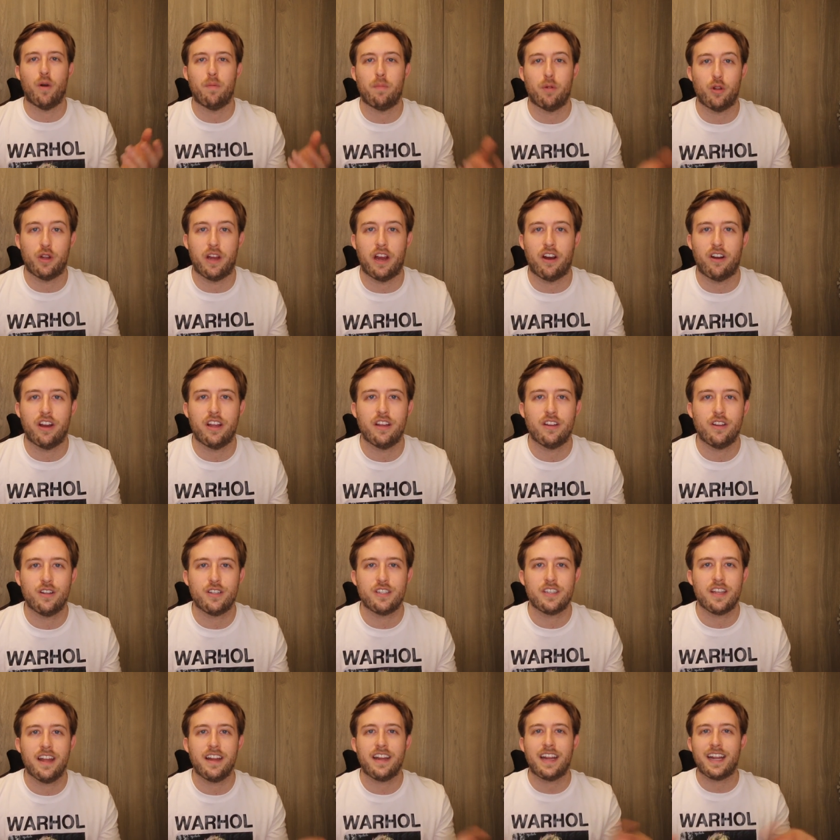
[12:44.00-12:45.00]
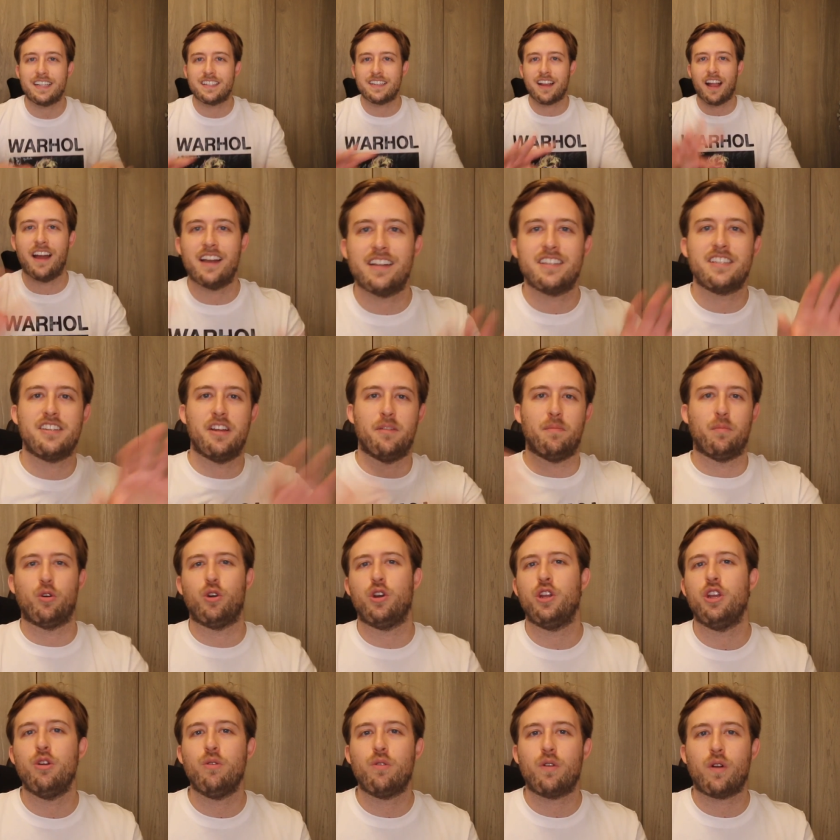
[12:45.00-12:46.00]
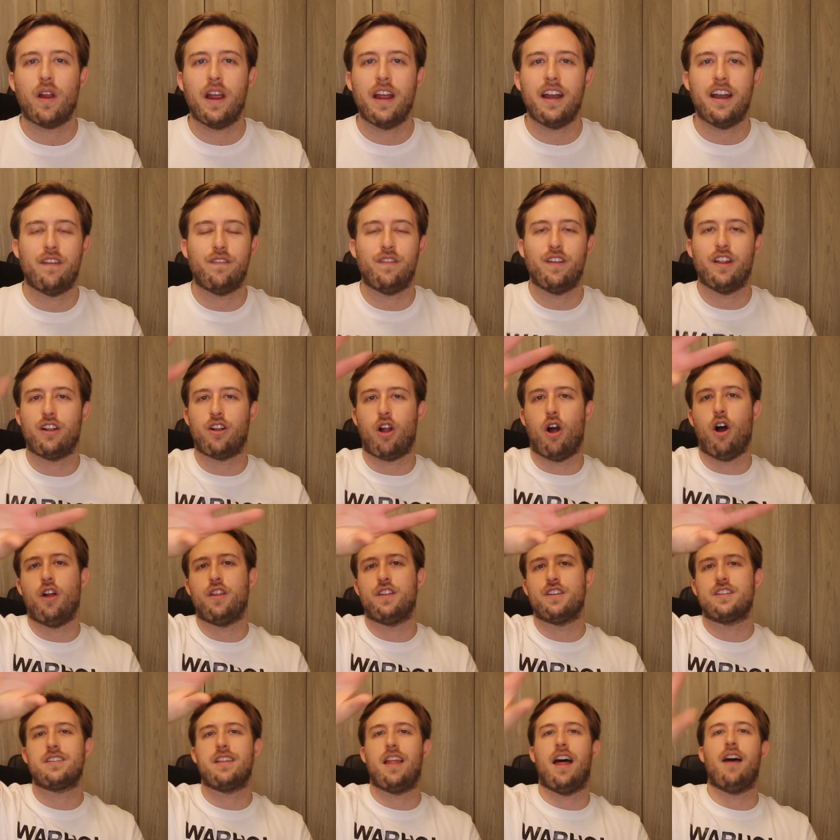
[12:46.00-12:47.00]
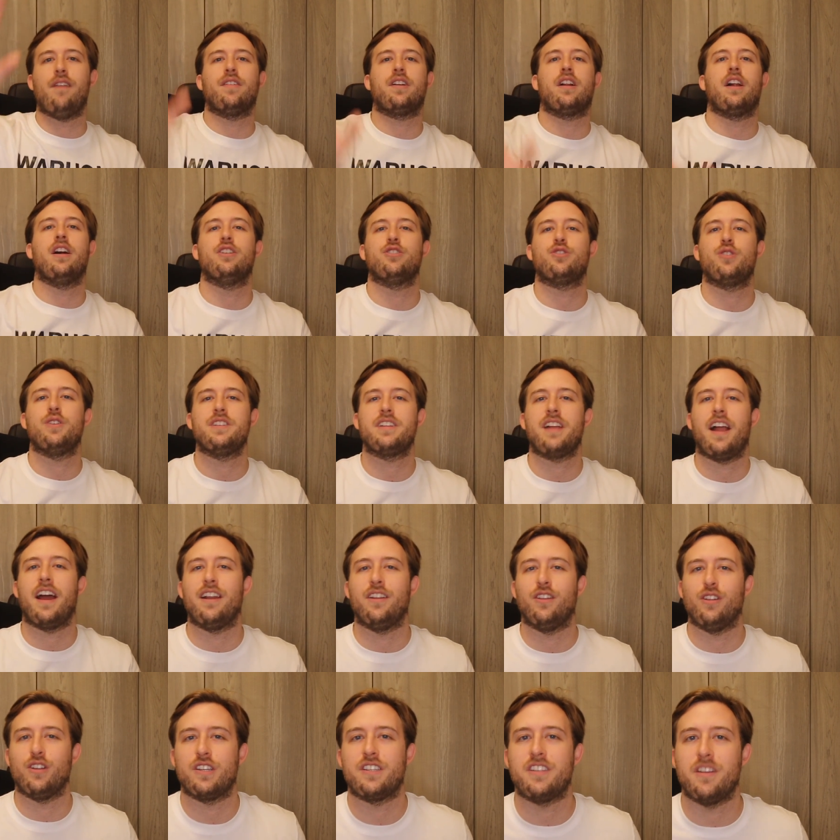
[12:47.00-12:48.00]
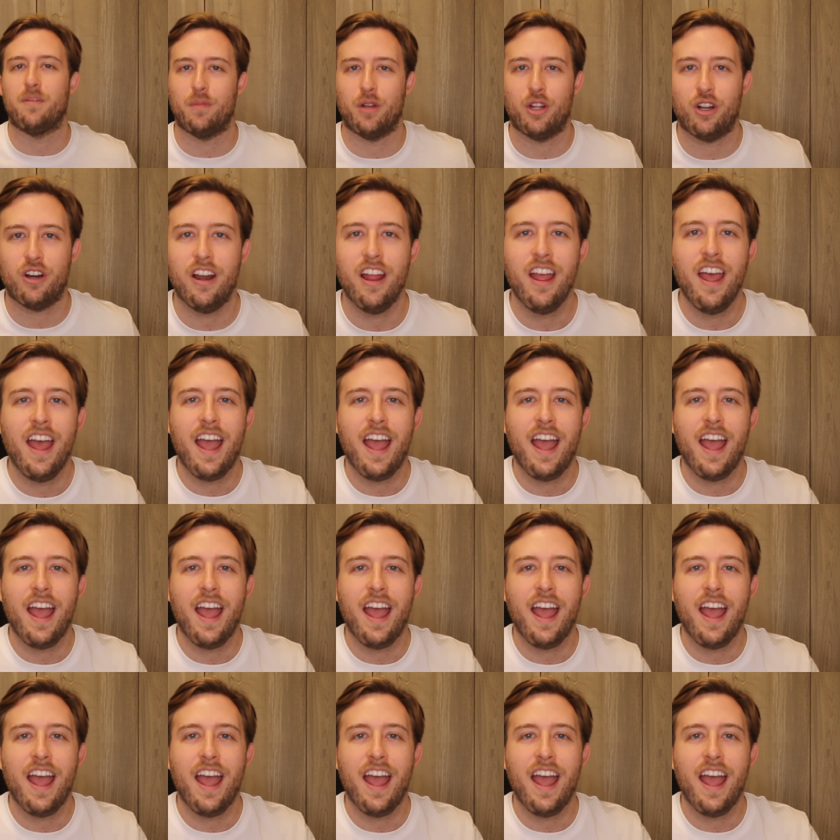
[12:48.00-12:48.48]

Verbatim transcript: what Bulgaria looks like, it's kind of similar to Ukraine. I feel like all the Slavic countries kind of look similar.